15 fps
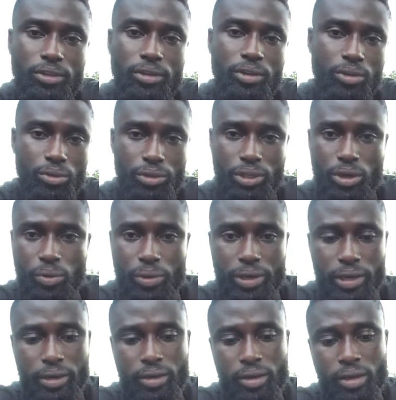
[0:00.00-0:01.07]
or they could deal with
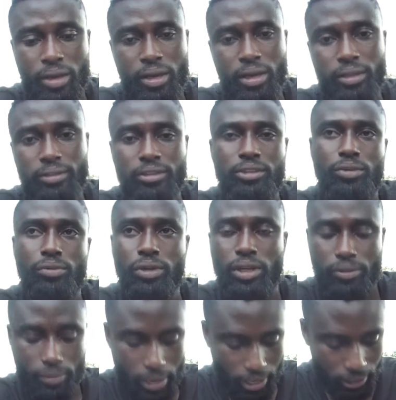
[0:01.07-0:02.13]
it in terms of
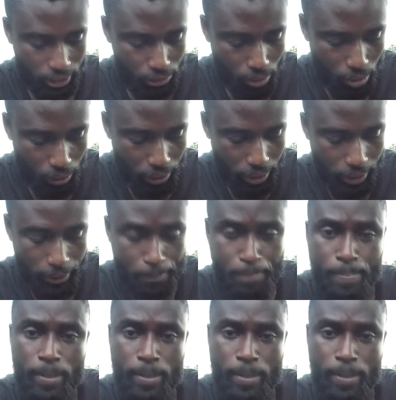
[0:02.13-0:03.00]
whatever is wrong with it.